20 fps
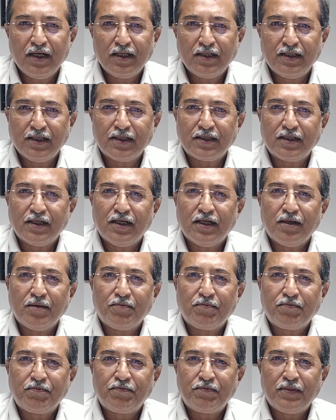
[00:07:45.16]
the
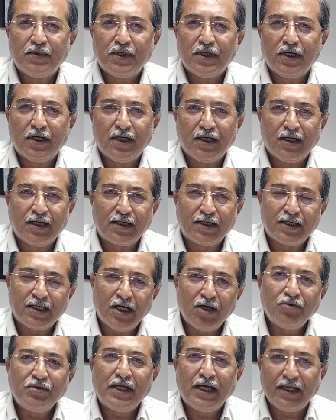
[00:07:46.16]

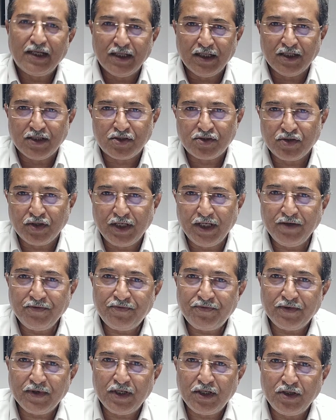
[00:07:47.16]
crown angle, so
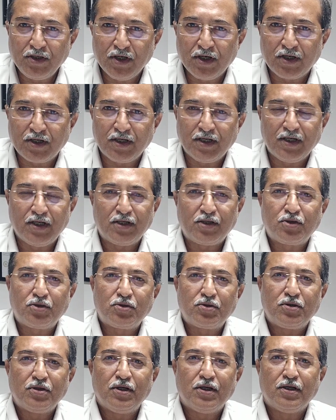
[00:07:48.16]
if your
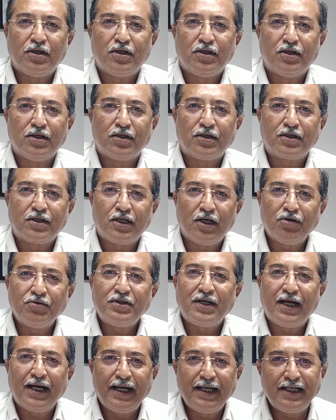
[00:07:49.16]

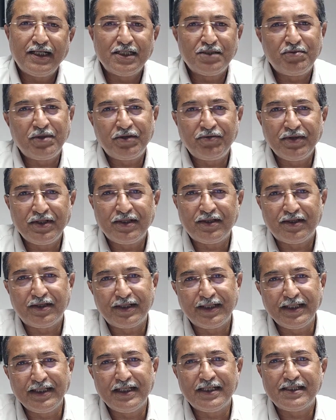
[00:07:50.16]
crown height is between
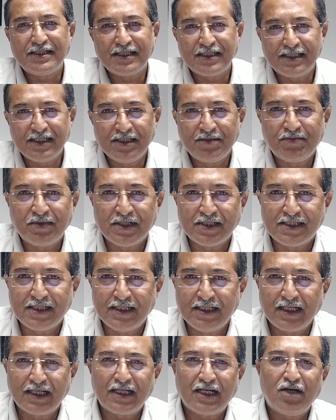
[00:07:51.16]
13 and
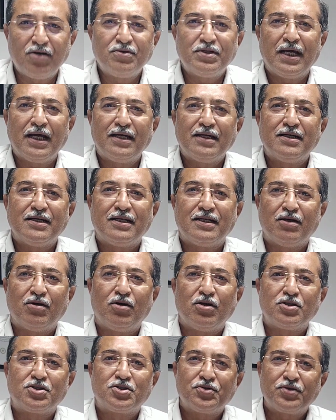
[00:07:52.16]
16%, the crown angle
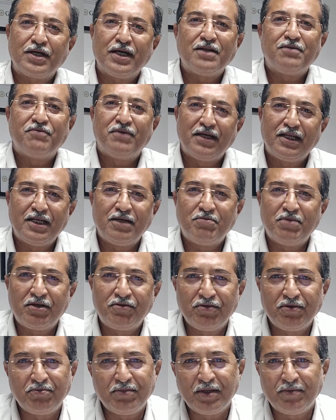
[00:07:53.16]
also can vary
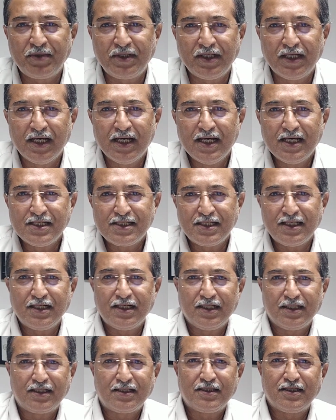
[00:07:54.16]
between maybe
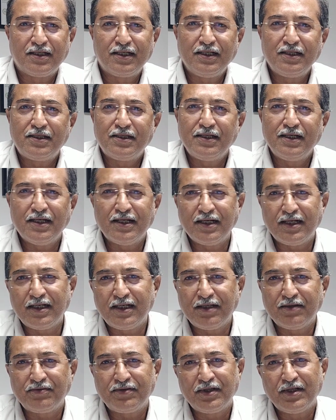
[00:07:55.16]
say
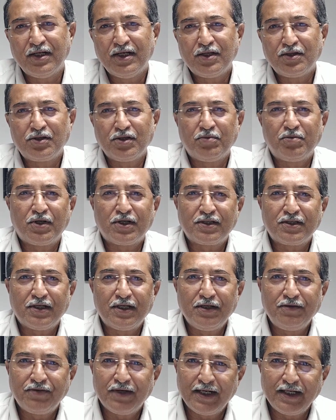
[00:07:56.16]
33.5 to about
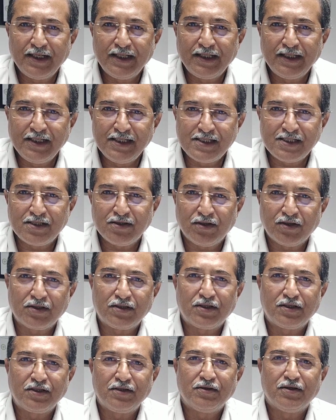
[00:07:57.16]
35 degrees or
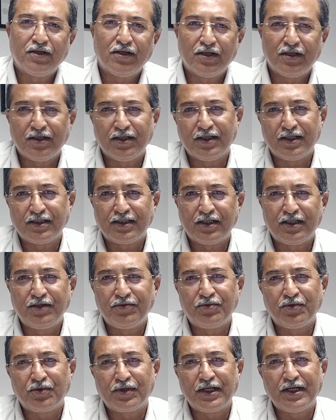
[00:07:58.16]

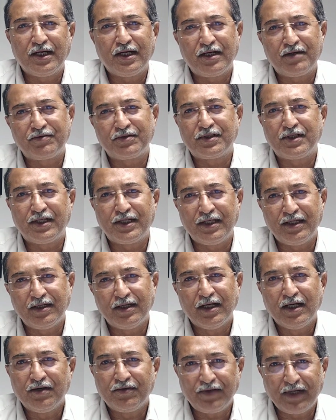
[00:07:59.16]
34.5 to
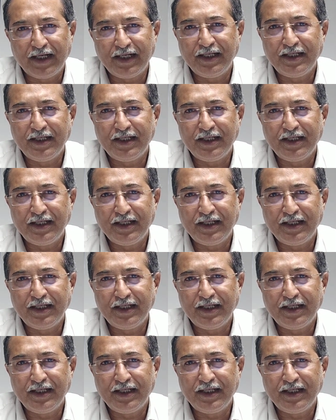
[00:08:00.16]
35